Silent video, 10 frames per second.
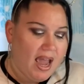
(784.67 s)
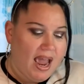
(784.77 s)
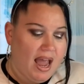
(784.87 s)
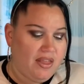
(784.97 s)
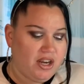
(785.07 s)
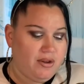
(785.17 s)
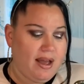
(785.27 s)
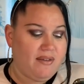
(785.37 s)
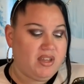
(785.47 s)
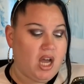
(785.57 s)
And then you
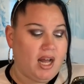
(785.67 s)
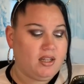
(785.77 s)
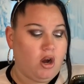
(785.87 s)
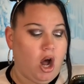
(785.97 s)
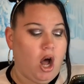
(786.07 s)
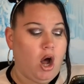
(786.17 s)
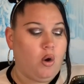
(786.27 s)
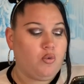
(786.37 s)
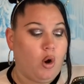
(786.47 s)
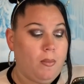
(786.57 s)
have the
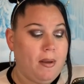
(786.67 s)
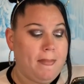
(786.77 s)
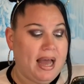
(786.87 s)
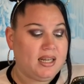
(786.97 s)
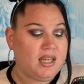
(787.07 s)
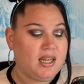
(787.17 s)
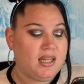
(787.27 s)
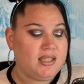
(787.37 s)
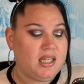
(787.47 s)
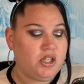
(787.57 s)
Aromamatica
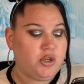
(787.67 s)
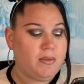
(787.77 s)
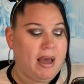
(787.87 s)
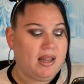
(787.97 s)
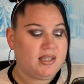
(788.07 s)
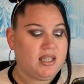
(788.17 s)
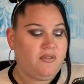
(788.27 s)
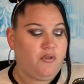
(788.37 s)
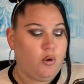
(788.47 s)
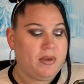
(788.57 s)
Aromatica Tea Tree
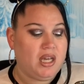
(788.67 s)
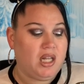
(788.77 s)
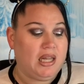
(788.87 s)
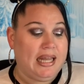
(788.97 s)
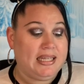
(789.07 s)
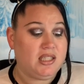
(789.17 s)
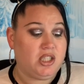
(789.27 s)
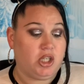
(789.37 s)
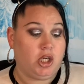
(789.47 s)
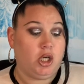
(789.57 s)
Balancing Foaming
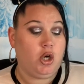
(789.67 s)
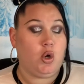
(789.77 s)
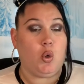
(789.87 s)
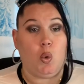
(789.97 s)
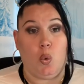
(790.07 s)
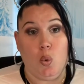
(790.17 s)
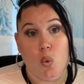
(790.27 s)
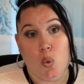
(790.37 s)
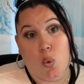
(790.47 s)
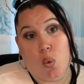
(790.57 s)
Cleanser.
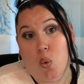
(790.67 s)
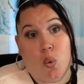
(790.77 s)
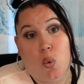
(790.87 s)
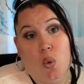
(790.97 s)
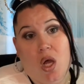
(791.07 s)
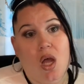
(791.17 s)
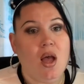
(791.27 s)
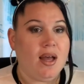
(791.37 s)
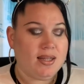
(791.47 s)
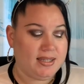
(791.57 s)
Ooh,
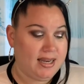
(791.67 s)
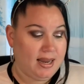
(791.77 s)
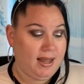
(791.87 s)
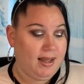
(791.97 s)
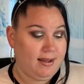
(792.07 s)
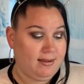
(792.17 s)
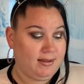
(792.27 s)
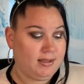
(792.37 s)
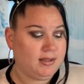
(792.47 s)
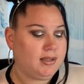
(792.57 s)

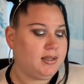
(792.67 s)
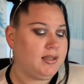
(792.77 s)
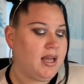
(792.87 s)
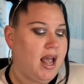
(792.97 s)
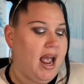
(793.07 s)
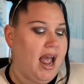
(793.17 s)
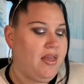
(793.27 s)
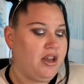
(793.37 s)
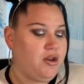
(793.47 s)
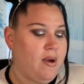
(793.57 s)
nice.
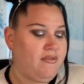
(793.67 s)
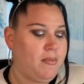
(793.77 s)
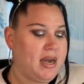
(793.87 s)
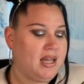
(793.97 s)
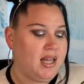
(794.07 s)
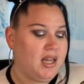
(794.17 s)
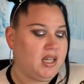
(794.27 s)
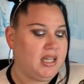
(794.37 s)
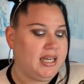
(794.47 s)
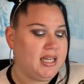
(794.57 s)
And then you have the Banila
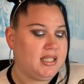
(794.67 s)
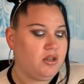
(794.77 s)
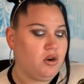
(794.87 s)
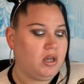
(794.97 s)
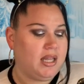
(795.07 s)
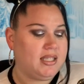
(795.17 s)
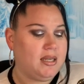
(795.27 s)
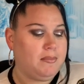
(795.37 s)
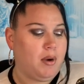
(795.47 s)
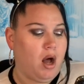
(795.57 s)
Clean It Zero
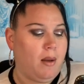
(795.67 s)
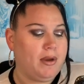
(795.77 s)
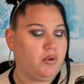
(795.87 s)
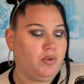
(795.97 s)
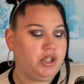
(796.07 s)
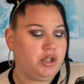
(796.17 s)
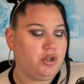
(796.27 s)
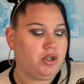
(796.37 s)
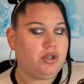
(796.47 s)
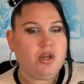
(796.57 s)
Cleansing Balm and
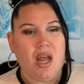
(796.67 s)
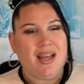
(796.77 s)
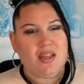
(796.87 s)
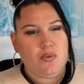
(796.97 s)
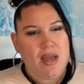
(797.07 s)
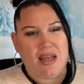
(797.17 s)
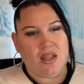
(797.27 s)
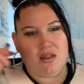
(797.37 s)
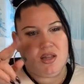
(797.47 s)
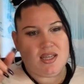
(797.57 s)
Original. I think we had
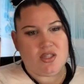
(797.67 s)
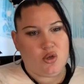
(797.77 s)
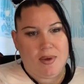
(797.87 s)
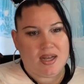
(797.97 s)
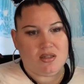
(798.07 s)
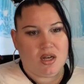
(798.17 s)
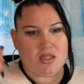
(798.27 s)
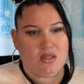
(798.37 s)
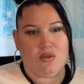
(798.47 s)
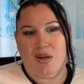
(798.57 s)
that the last two bags
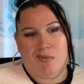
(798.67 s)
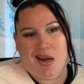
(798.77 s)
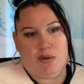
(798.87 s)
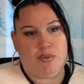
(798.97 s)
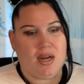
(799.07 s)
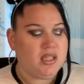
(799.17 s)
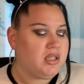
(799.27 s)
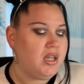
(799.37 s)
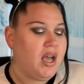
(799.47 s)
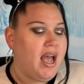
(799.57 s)
also, and I'm not impressed.
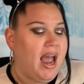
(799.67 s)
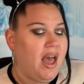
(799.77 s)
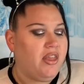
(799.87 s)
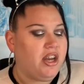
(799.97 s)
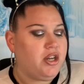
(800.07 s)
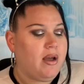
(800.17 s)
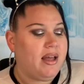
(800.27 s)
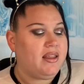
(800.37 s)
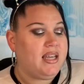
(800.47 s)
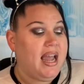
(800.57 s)
And then you
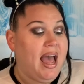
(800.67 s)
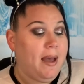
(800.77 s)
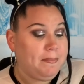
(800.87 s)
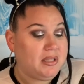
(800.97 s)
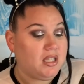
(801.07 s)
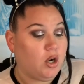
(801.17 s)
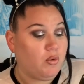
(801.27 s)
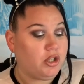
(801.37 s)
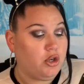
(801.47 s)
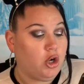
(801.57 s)
have the Hempz
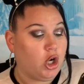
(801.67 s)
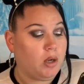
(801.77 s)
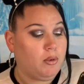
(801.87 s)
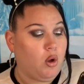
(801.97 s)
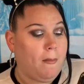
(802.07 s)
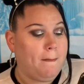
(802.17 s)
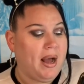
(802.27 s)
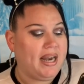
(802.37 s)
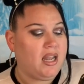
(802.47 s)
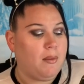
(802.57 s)
Original Herbal
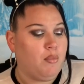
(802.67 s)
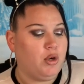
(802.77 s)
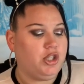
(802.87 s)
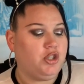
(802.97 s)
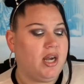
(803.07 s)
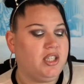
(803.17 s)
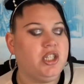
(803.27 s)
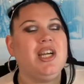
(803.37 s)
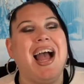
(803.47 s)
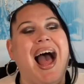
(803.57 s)
Body
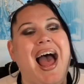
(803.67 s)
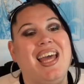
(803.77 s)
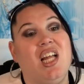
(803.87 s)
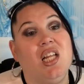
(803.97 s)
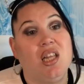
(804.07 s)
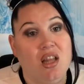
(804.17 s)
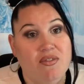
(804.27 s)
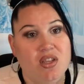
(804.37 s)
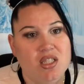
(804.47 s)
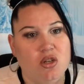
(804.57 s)
Moisturizer. I
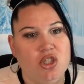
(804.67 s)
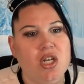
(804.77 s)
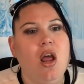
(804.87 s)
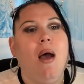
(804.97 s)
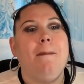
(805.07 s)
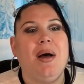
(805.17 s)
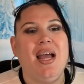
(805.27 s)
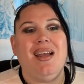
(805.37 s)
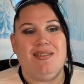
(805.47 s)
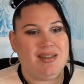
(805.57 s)
love this lotion, but
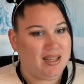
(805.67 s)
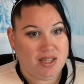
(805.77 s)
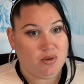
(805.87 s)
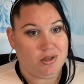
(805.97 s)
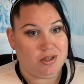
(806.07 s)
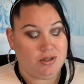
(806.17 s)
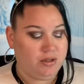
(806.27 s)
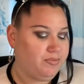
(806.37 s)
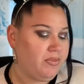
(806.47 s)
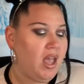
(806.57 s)
not the
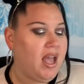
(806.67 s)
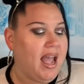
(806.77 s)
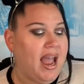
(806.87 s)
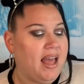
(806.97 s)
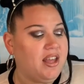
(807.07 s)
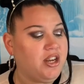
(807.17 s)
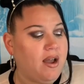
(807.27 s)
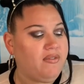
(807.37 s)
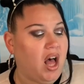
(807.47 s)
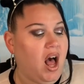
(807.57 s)
original. And then you
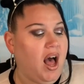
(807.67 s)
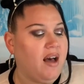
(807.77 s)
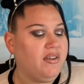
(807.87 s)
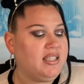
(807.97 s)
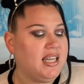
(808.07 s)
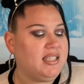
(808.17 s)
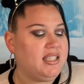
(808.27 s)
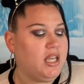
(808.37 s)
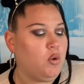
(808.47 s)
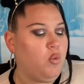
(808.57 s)
have the Ahava Dead
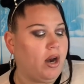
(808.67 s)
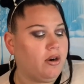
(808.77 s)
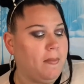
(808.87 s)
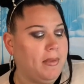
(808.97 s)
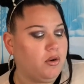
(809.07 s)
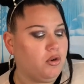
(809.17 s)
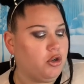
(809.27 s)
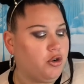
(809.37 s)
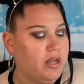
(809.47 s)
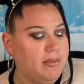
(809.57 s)
Sea Water Mineral
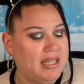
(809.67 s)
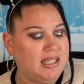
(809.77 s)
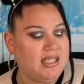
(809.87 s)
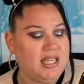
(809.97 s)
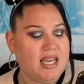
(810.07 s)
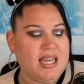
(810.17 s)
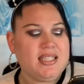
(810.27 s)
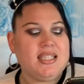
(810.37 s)
Cream and Sea Kiss.